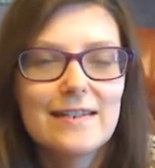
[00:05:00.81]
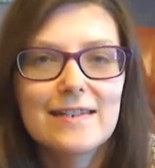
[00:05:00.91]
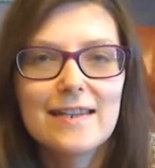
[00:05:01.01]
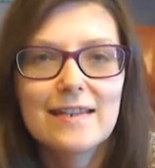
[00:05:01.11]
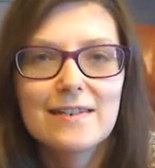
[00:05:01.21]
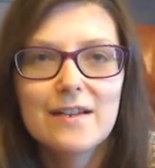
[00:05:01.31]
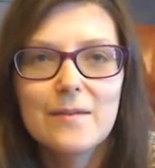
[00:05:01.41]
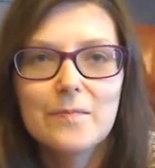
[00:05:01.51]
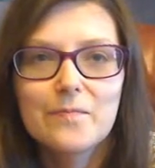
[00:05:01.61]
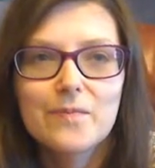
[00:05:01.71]
She says,
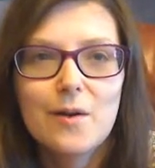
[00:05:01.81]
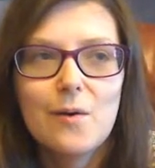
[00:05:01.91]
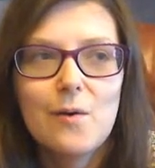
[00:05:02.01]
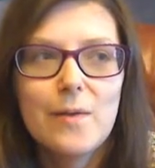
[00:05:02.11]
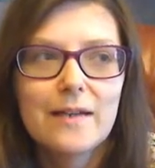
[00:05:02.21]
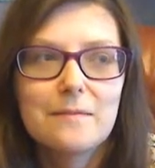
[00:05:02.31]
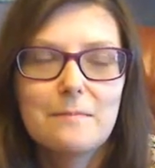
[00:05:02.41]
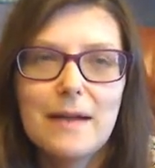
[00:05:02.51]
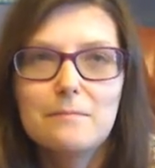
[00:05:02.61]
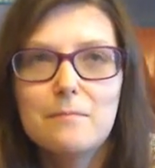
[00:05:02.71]
"Oh, we had
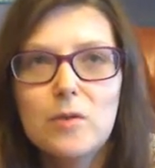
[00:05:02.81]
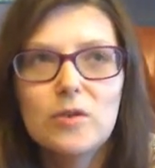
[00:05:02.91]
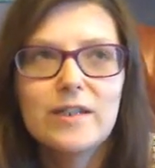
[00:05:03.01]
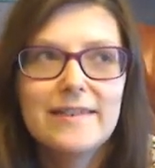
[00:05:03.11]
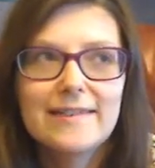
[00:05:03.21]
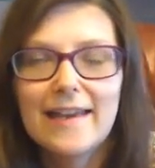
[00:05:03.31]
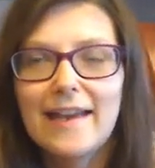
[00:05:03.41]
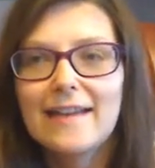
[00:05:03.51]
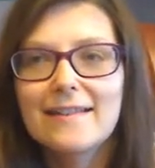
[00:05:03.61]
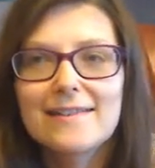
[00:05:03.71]
mad monkey
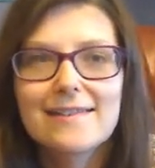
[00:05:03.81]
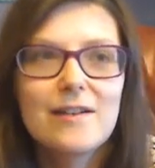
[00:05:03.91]
sex.